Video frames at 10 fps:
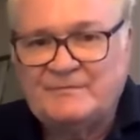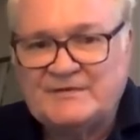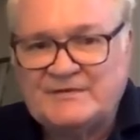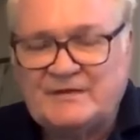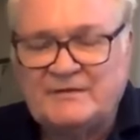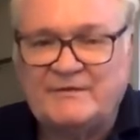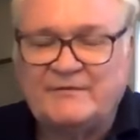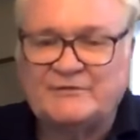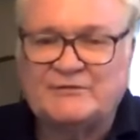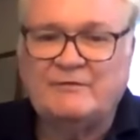secondary
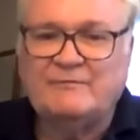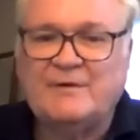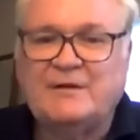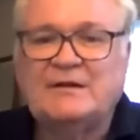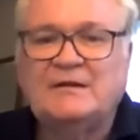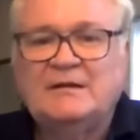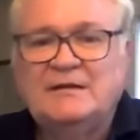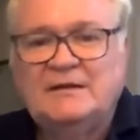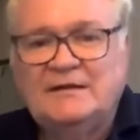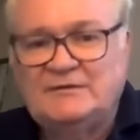function of money,
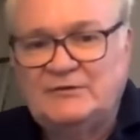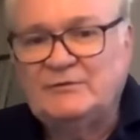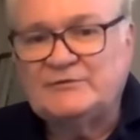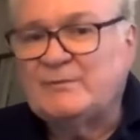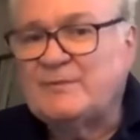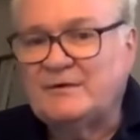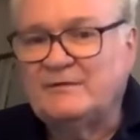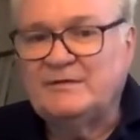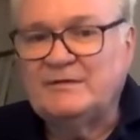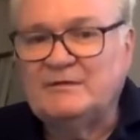it too is a part
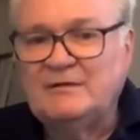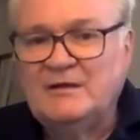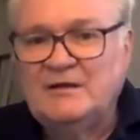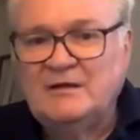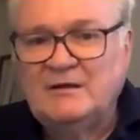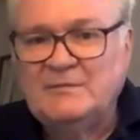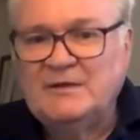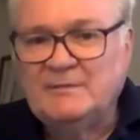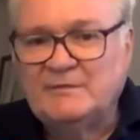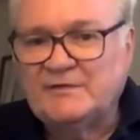of the
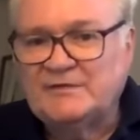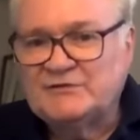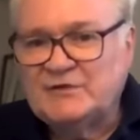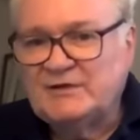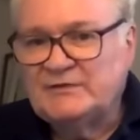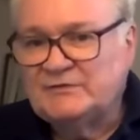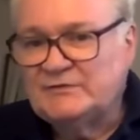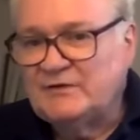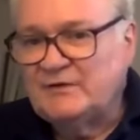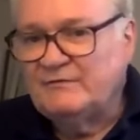medium of
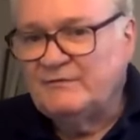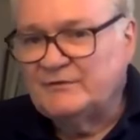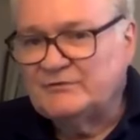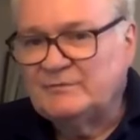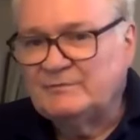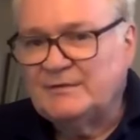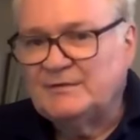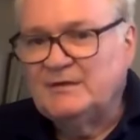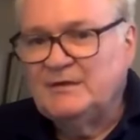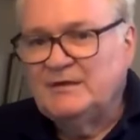exchange function,
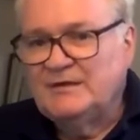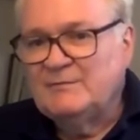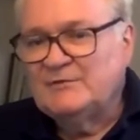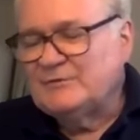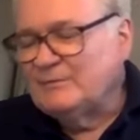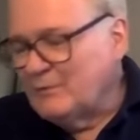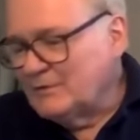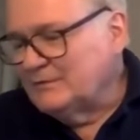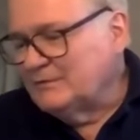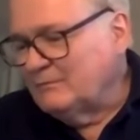but the most
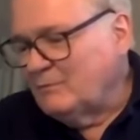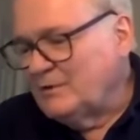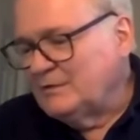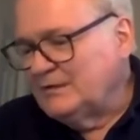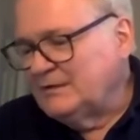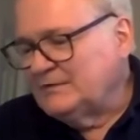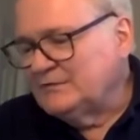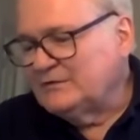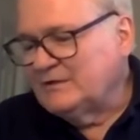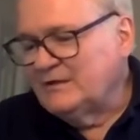important one
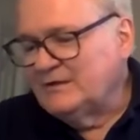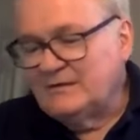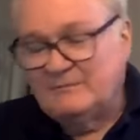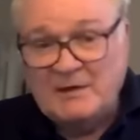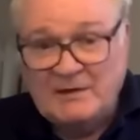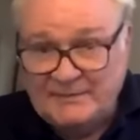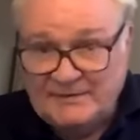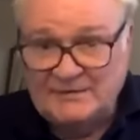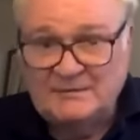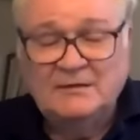is, in my
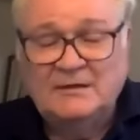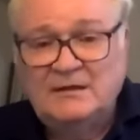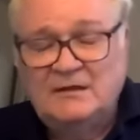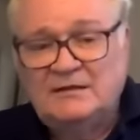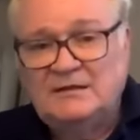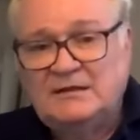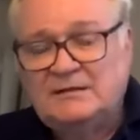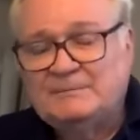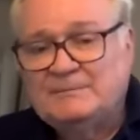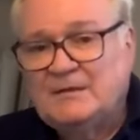opinion,
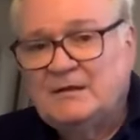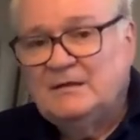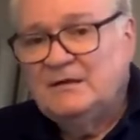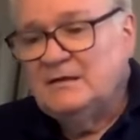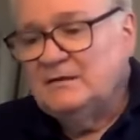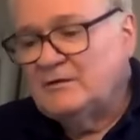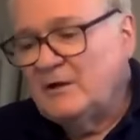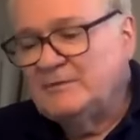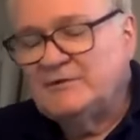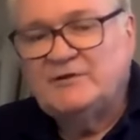the
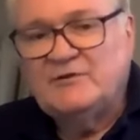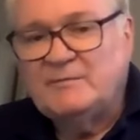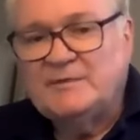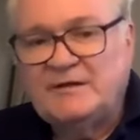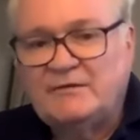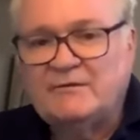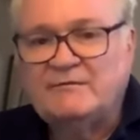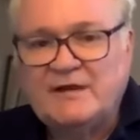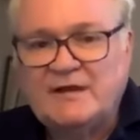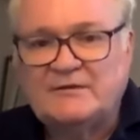common denominator
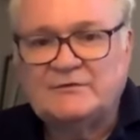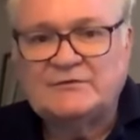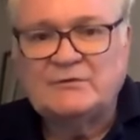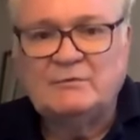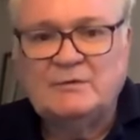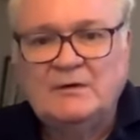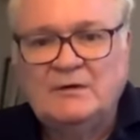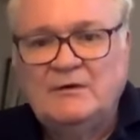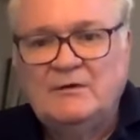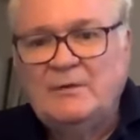of values. So
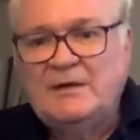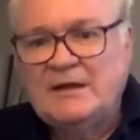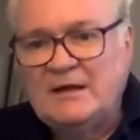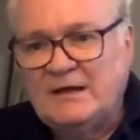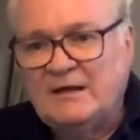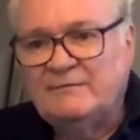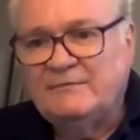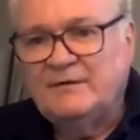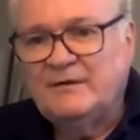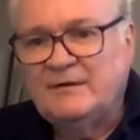we have